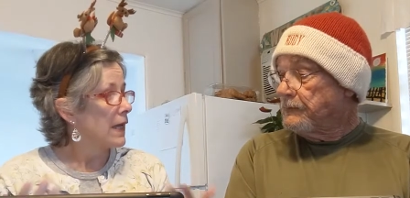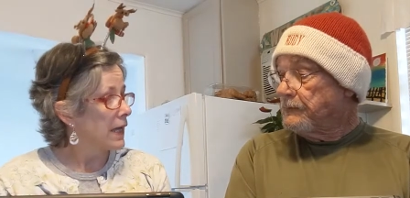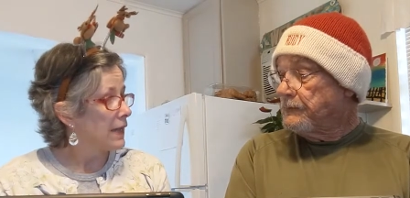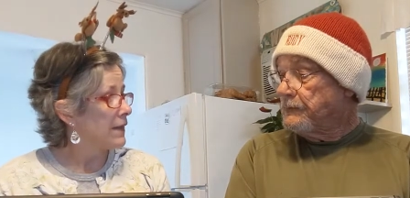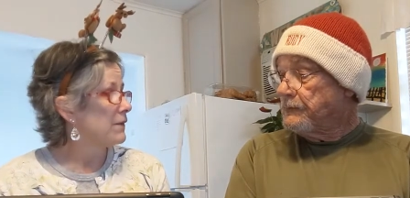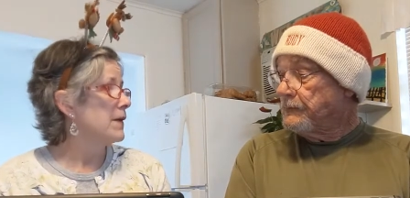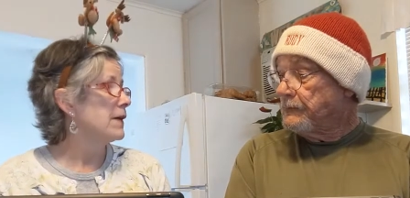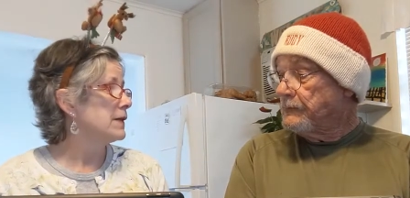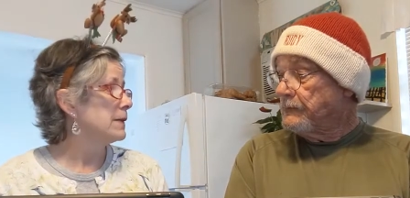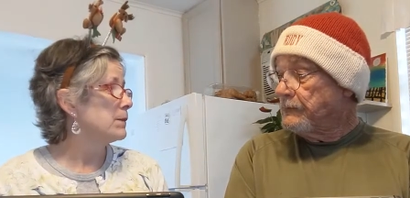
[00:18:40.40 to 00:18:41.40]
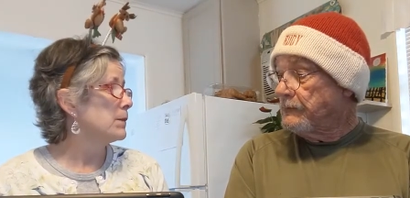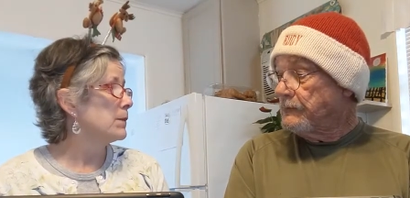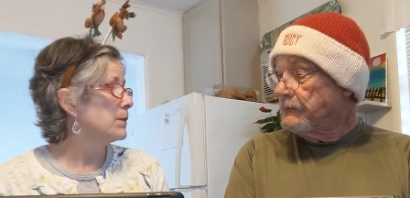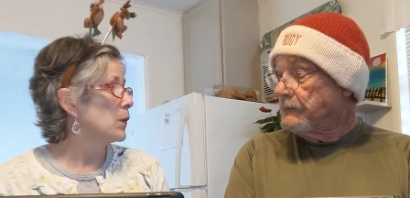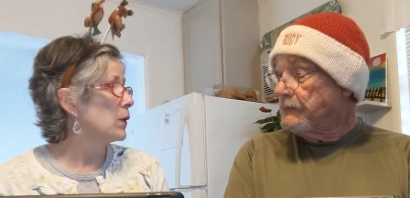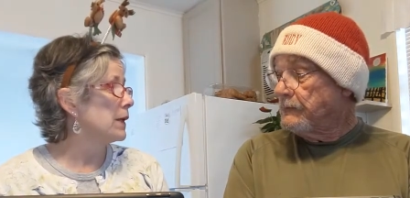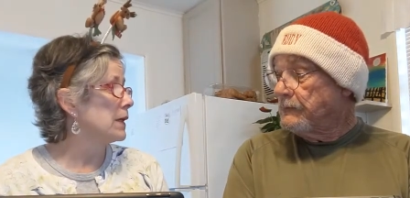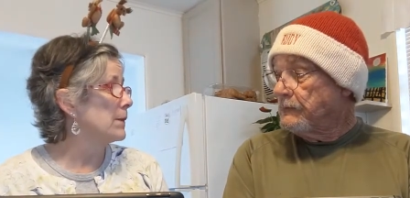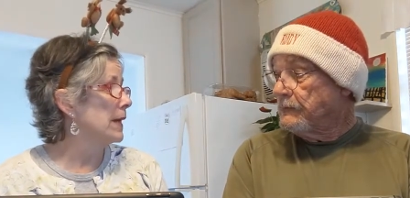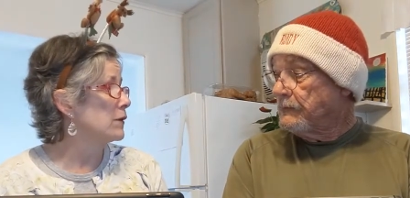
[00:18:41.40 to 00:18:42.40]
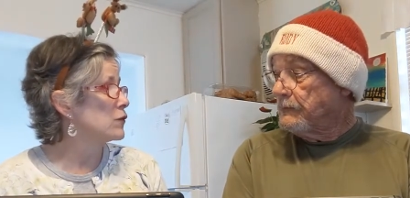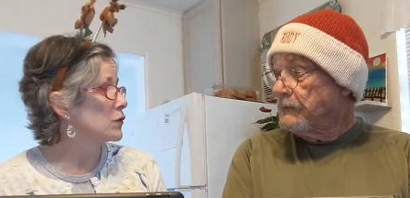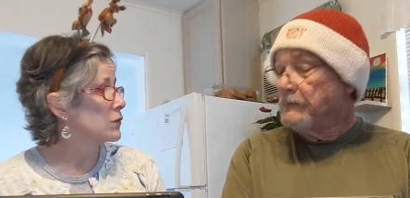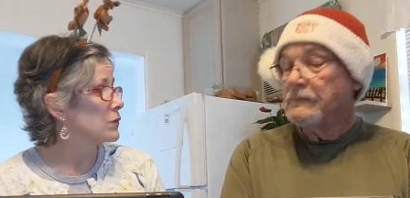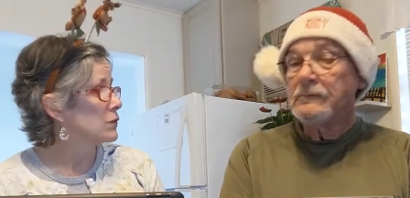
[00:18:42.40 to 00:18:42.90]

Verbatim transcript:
Speaker 1: And they found him born in a manger.